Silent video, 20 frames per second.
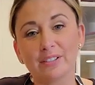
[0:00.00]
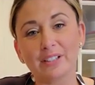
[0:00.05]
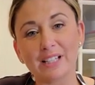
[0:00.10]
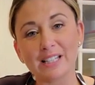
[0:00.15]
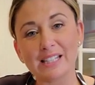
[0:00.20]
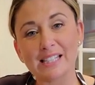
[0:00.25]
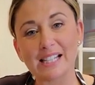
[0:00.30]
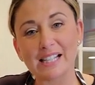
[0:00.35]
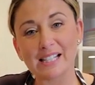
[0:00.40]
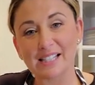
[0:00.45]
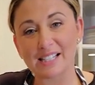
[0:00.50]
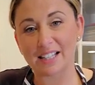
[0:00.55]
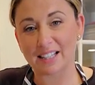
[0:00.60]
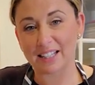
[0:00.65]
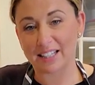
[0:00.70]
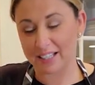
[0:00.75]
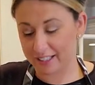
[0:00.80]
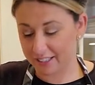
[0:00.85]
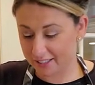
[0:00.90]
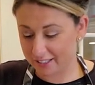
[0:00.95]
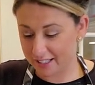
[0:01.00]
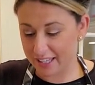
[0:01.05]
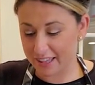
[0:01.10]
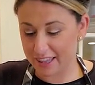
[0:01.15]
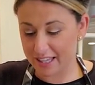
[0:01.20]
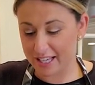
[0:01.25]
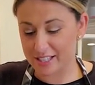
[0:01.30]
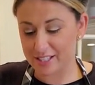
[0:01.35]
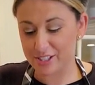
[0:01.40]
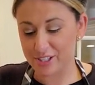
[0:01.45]
consistently like
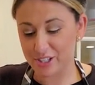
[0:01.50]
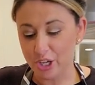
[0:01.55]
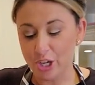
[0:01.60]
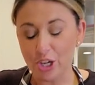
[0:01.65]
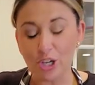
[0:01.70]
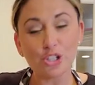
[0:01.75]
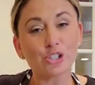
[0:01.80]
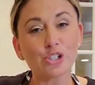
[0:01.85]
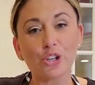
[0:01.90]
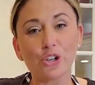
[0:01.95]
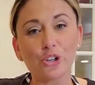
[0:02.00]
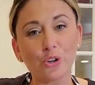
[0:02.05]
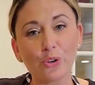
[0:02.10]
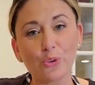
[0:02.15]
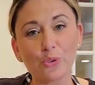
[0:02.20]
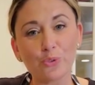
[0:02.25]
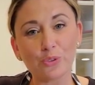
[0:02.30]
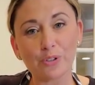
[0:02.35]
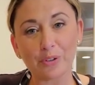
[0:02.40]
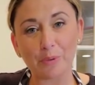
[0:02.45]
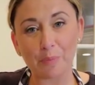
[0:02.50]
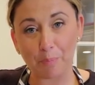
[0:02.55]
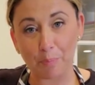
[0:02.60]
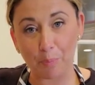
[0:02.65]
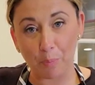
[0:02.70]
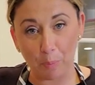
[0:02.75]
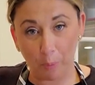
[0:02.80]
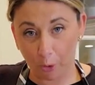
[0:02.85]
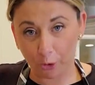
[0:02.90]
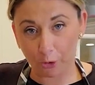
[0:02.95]
this, so you don't
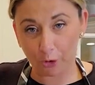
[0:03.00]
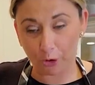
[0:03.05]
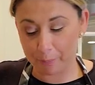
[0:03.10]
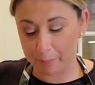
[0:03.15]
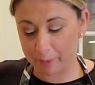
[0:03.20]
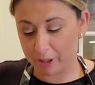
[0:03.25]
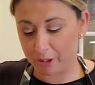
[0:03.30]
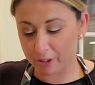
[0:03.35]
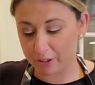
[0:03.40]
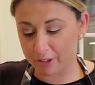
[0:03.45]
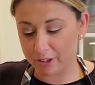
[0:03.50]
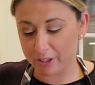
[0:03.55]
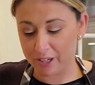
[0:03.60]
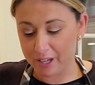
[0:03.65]
burn your milk